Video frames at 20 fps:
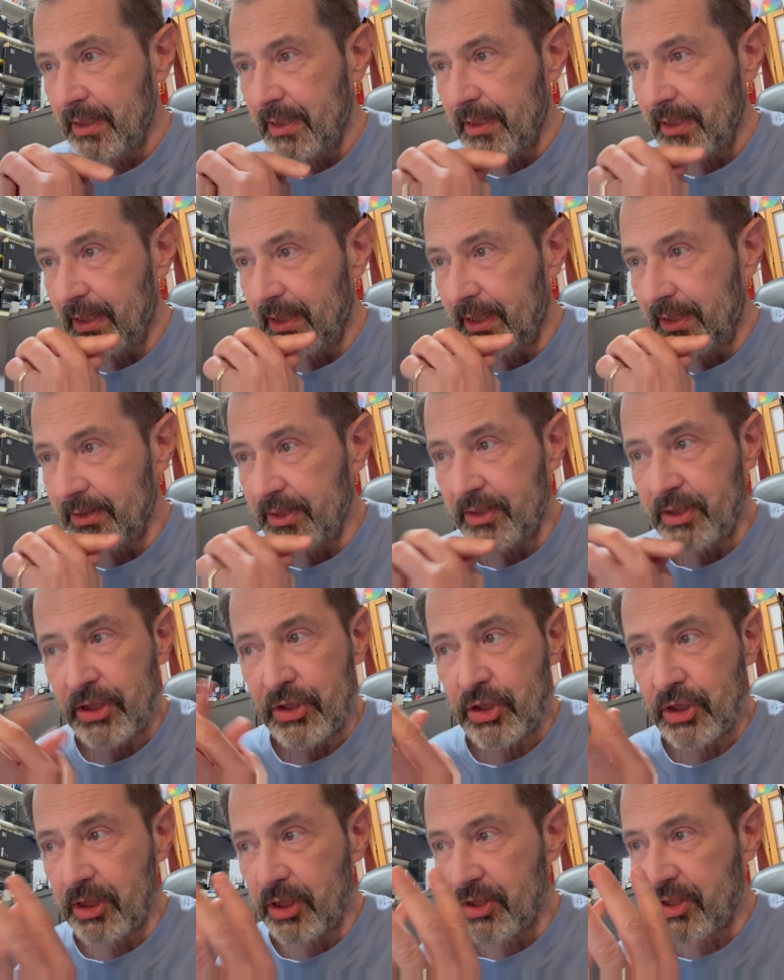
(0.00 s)
The
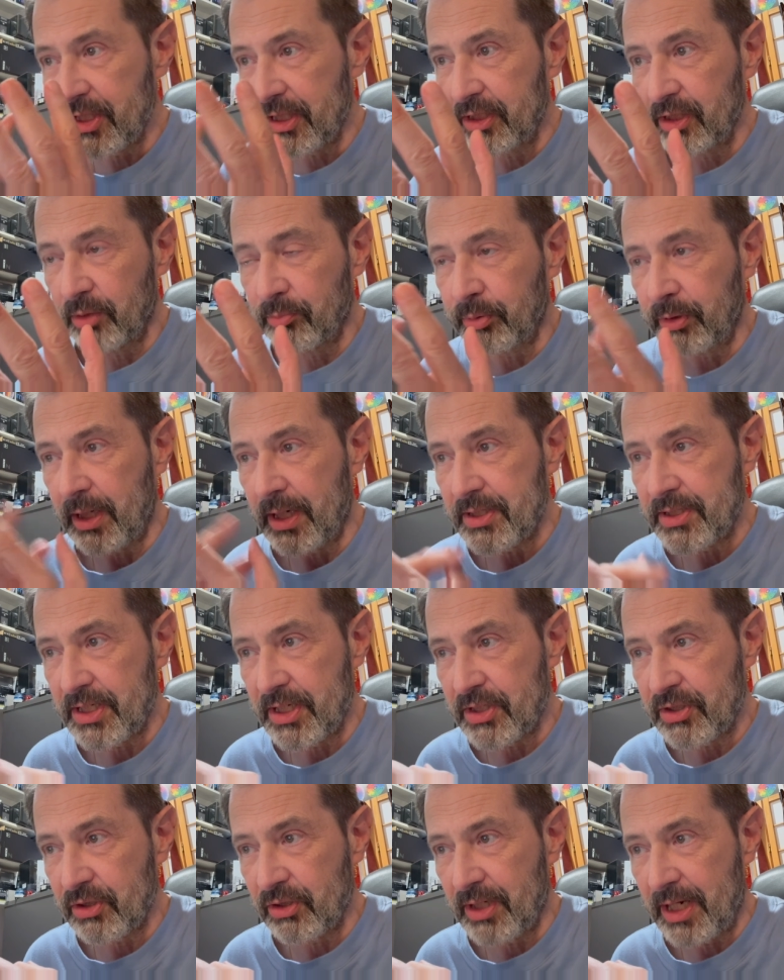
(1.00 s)
digital signal
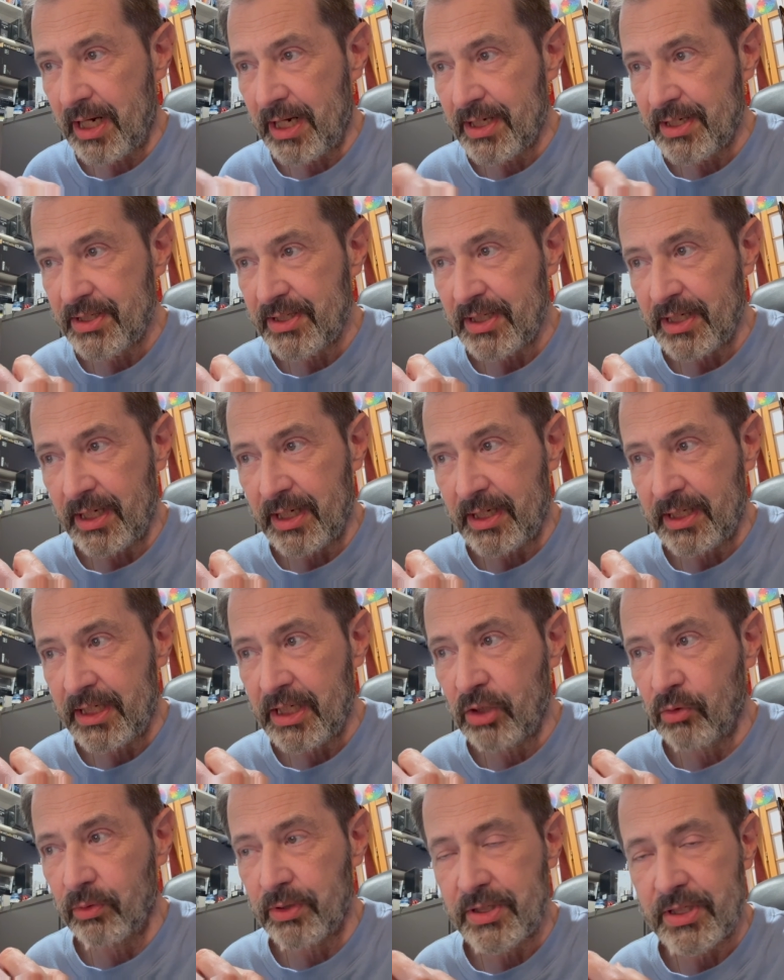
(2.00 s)
processor has
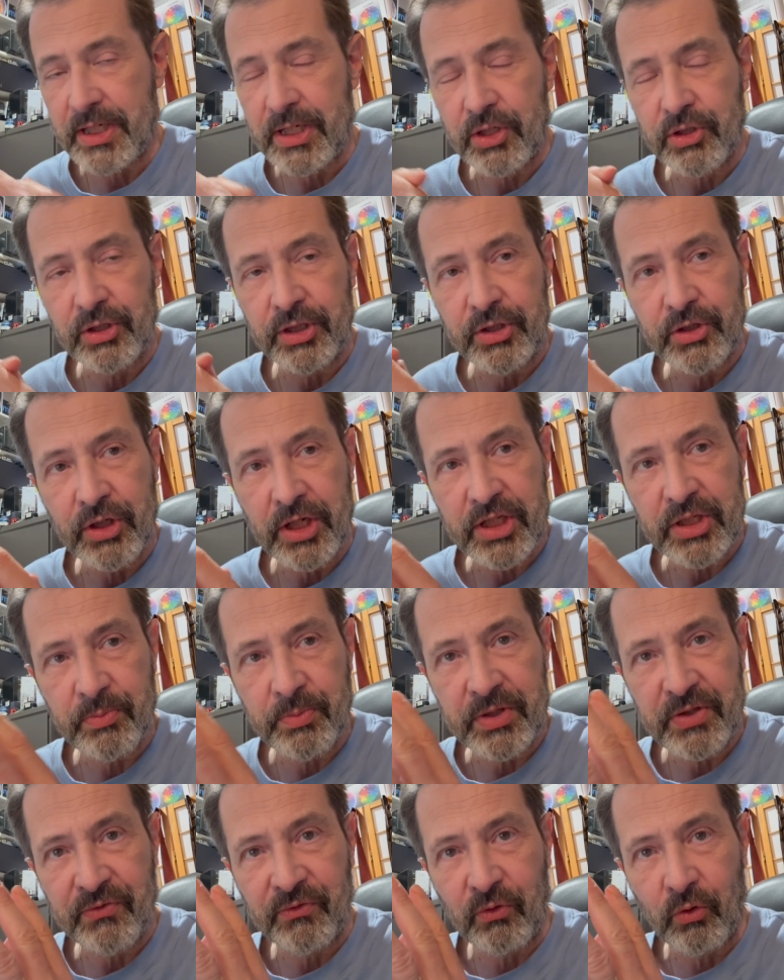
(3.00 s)
equalization
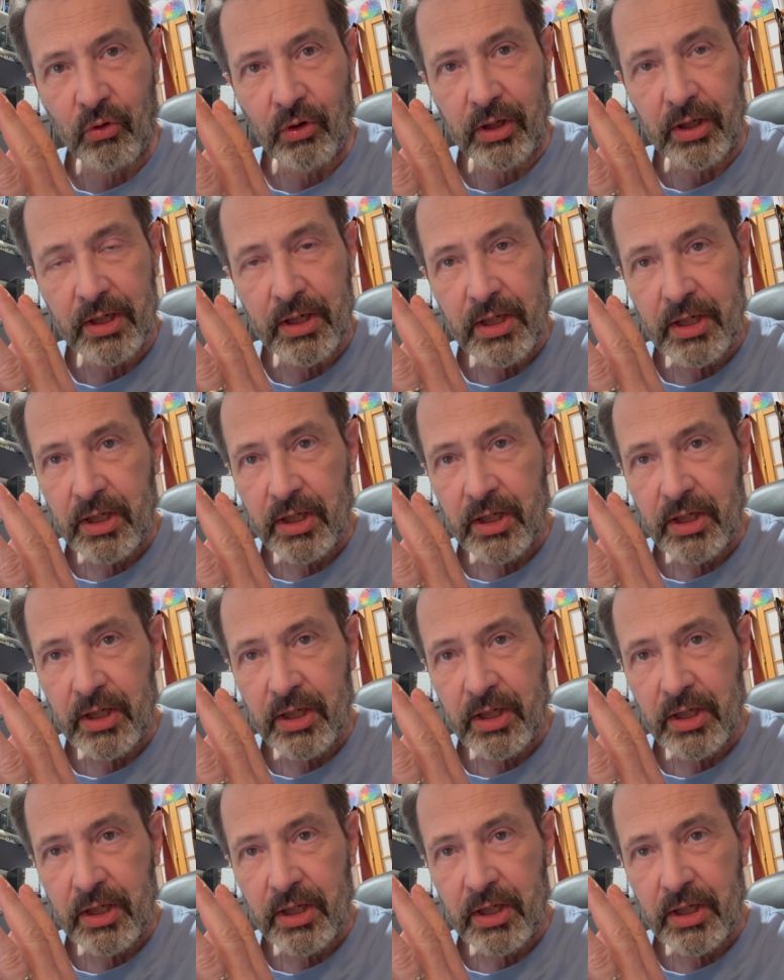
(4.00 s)
adjustments for